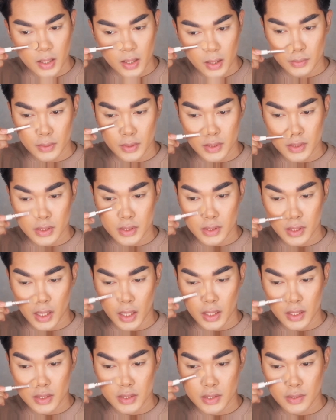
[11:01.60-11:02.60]
to the
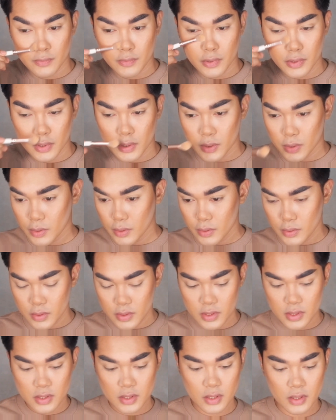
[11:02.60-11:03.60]
sides of the
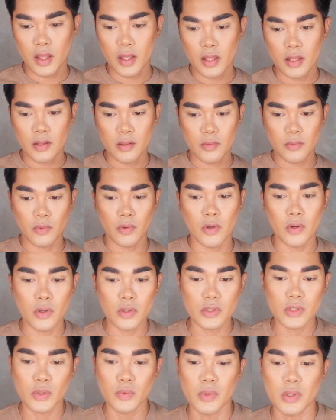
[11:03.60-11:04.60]
nose, and
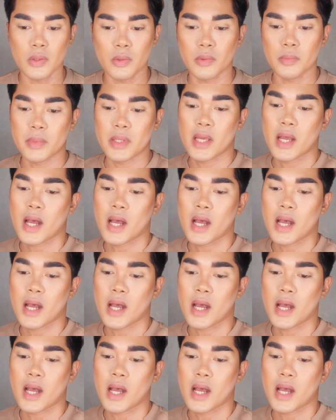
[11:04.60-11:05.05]
also we will be